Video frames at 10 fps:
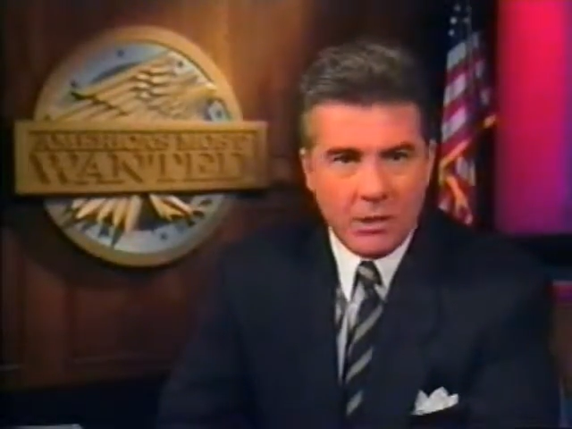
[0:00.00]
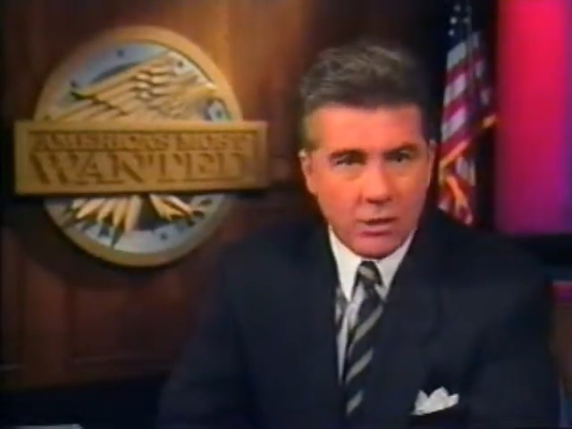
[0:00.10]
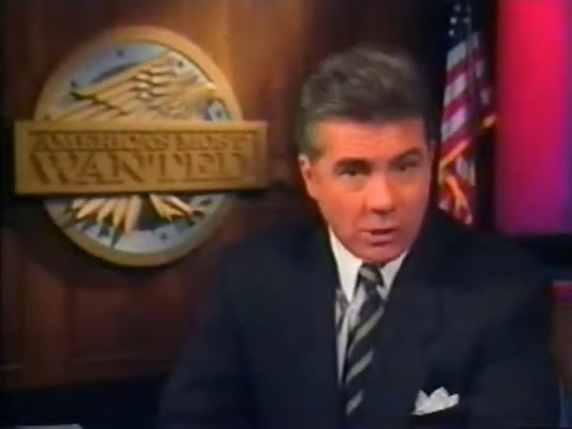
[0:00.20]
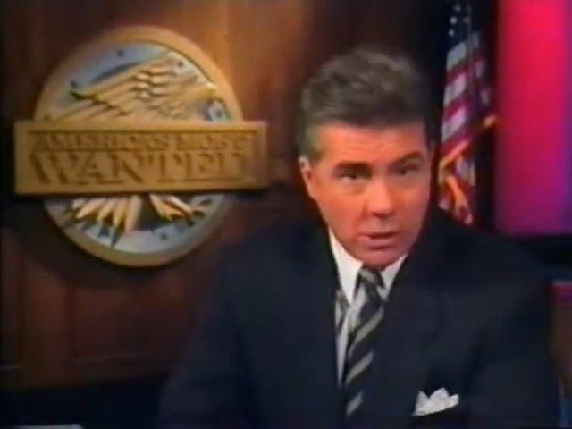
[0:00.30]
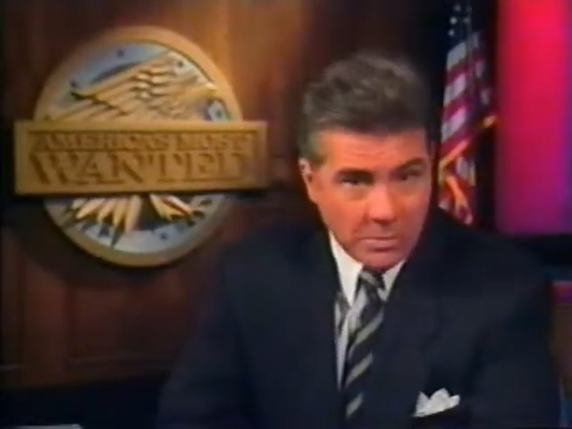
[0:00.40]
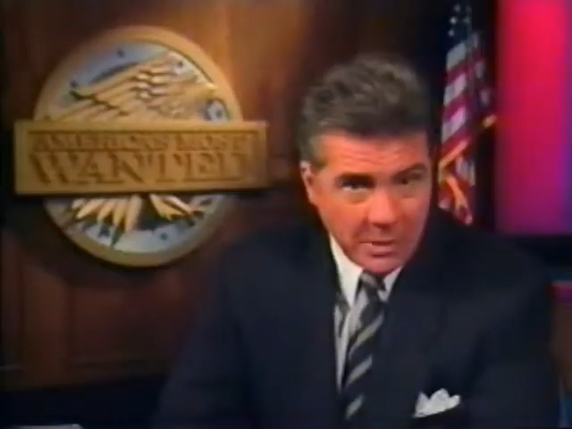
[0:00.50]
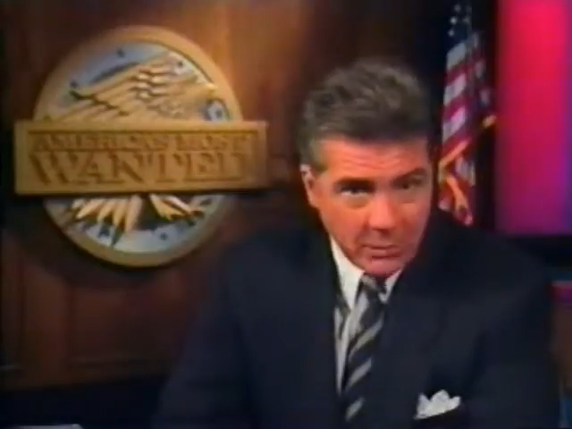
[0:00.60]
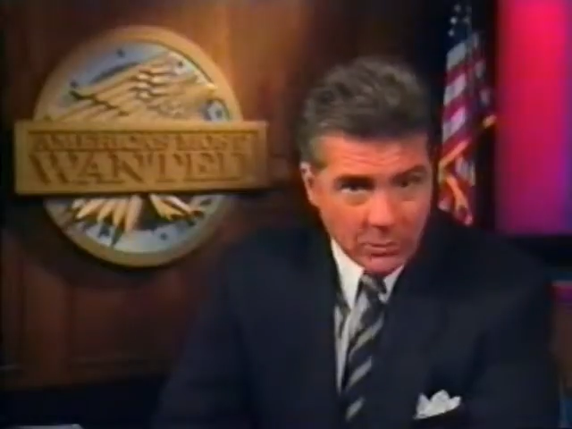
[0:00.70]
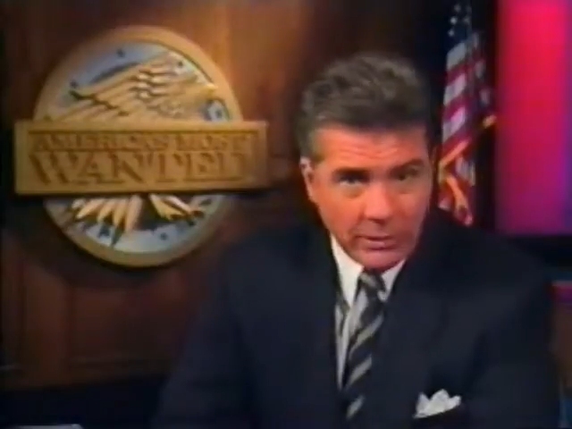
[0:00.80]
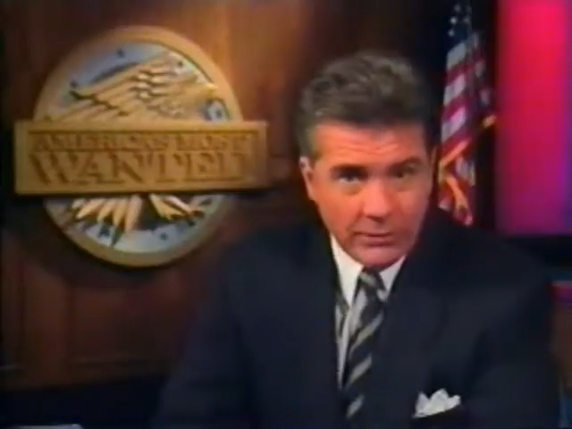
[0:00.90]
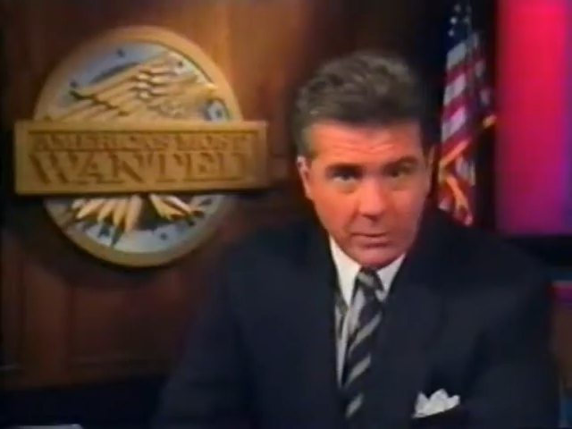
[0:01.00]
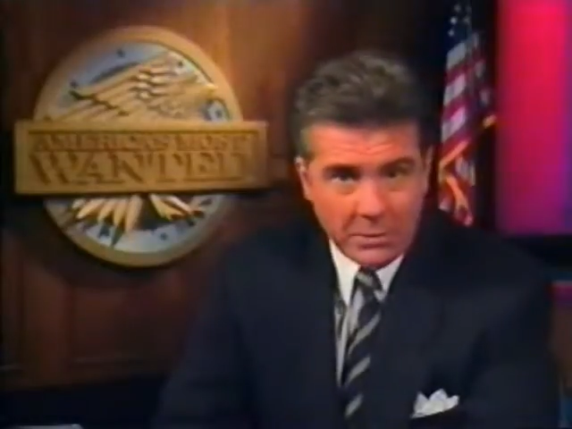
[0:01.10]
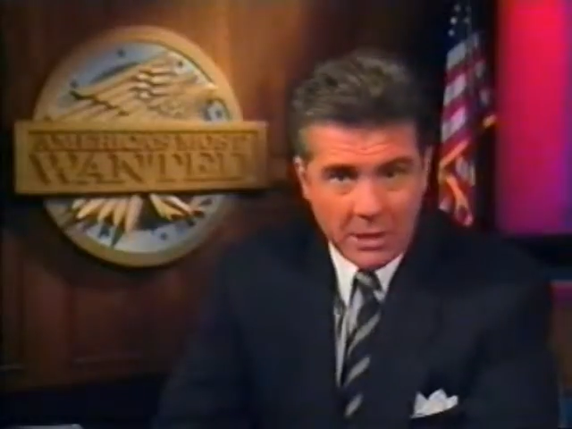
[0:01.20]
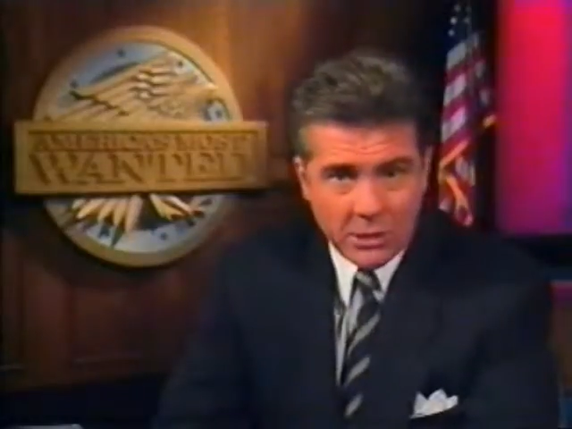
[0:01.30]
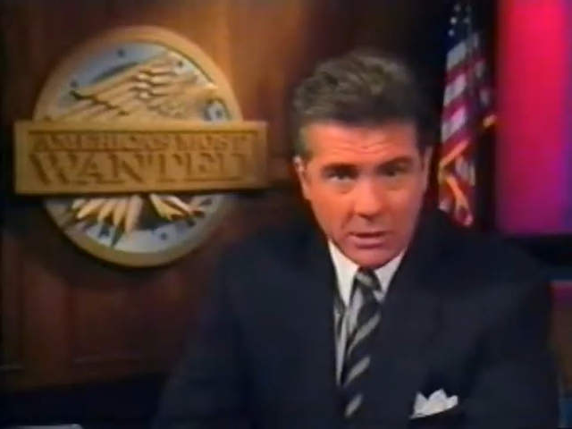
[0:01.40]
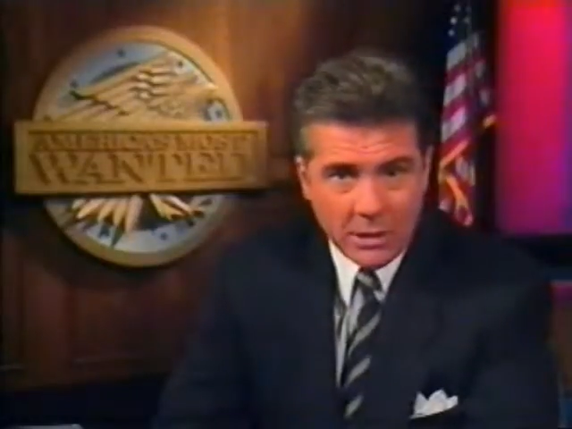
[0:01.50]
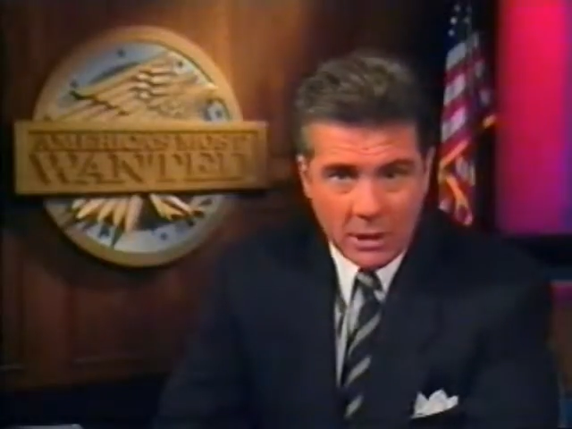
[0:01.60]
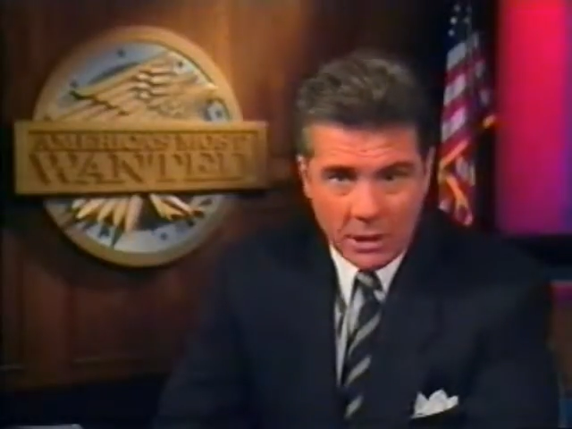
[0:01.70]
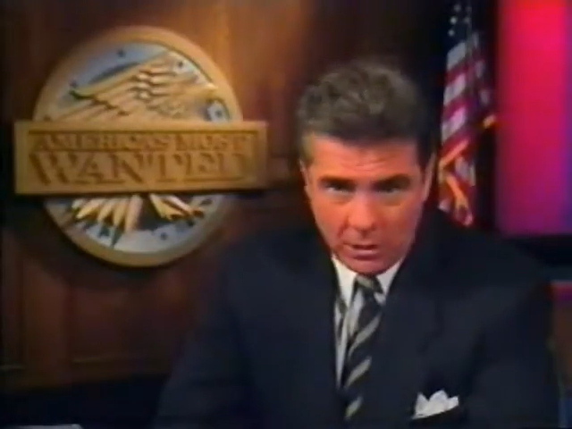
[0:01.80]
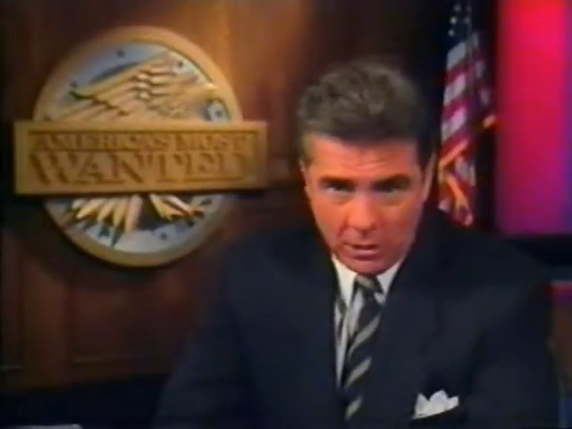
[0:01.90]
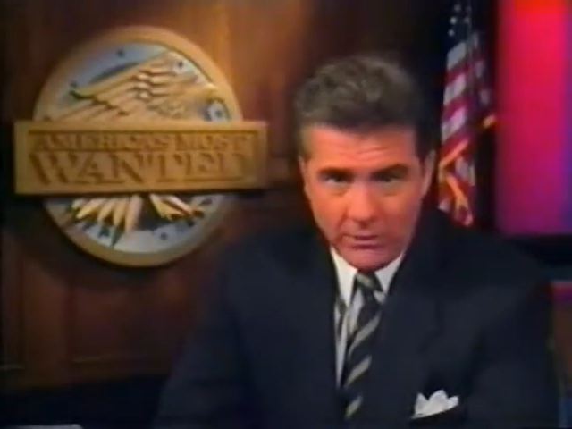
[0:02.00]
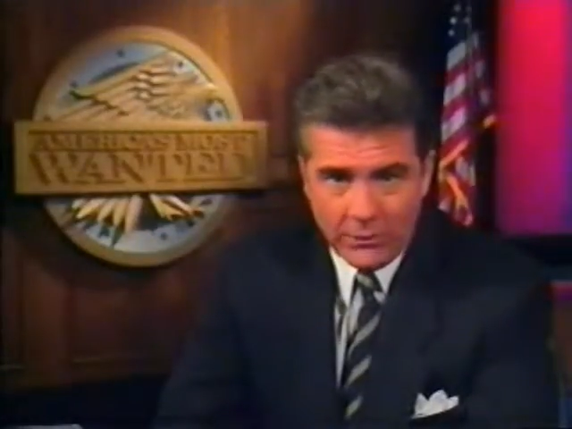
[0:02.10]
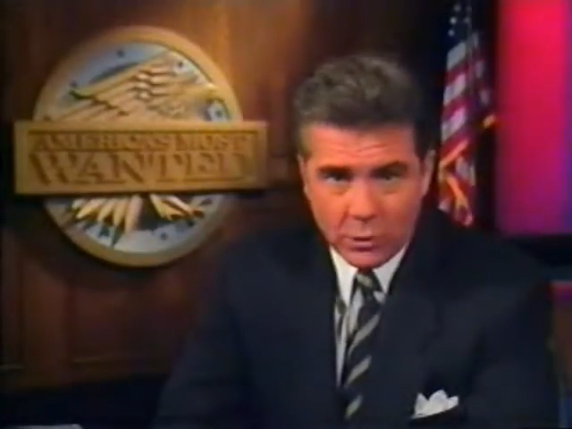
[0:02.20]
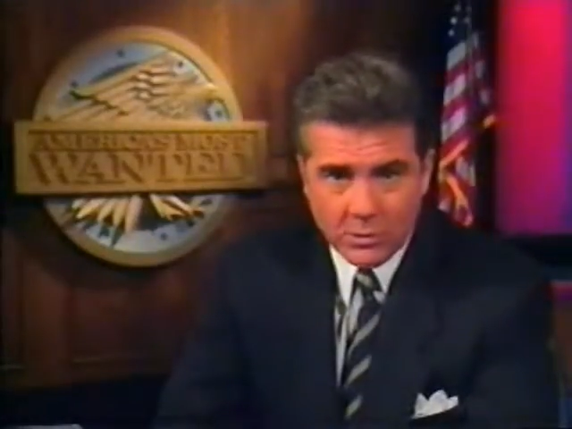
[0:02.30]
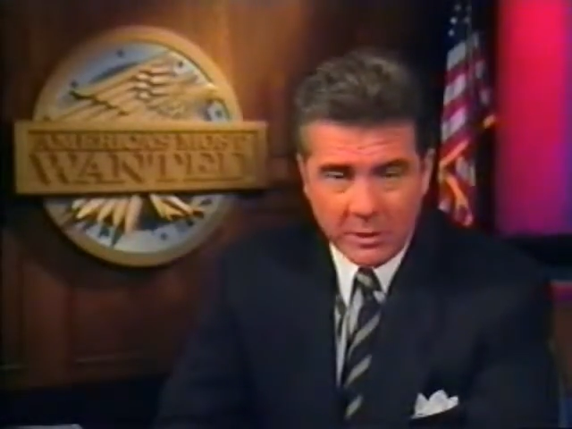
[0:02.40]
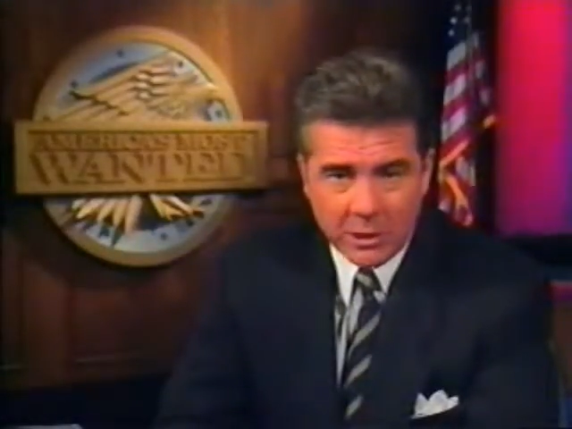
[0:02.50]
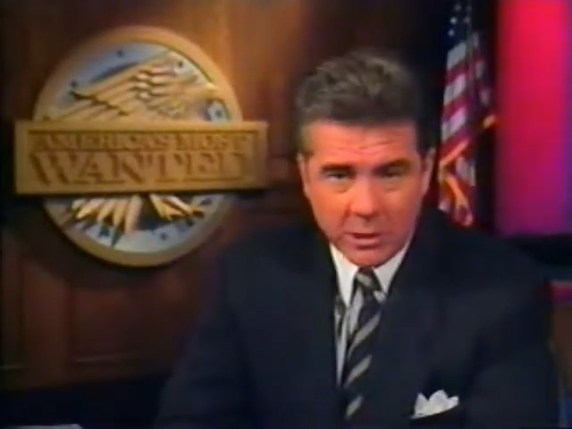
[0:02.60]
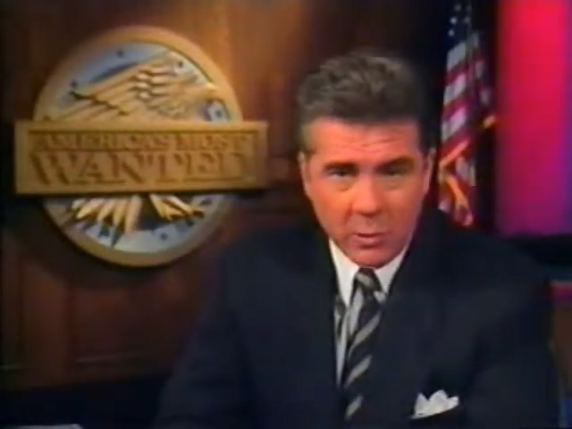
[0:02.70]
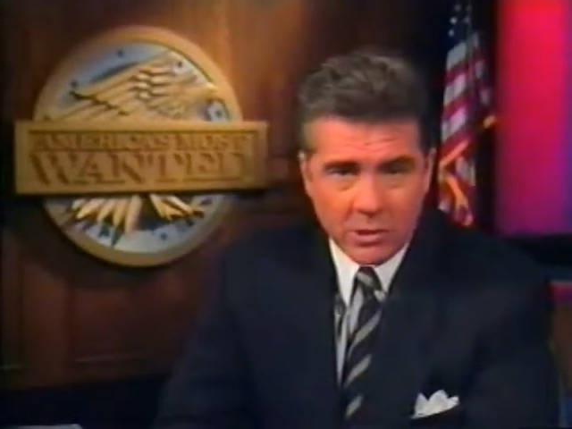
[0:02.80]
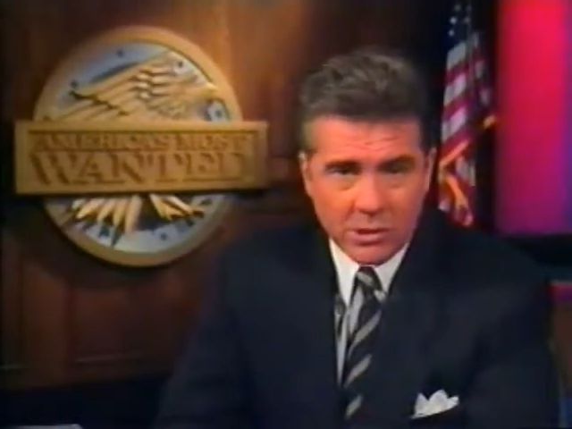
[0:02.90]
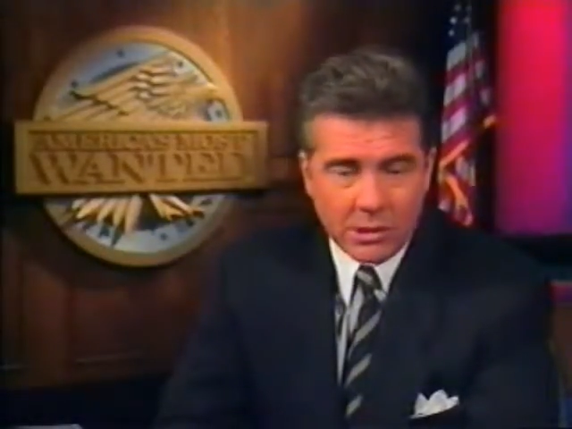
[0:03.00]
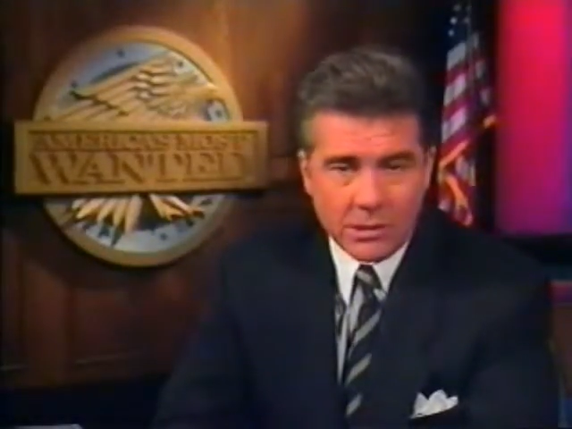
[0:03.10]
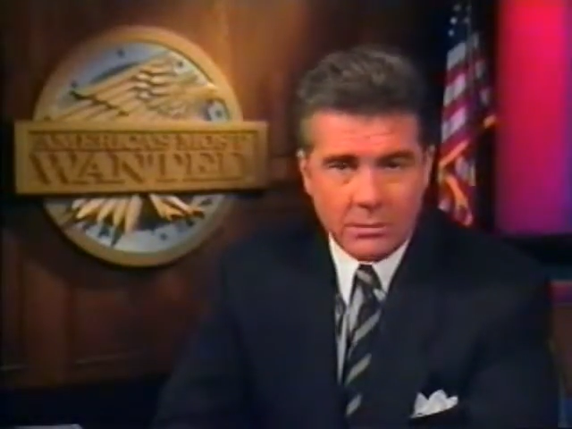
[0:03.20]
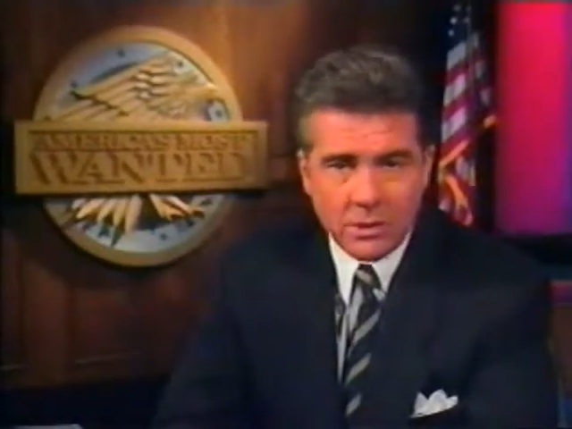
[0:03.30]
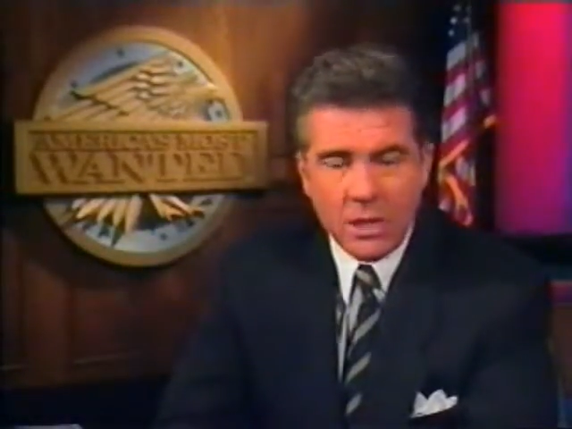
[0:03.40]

such as payroll information and law enforcement support systems.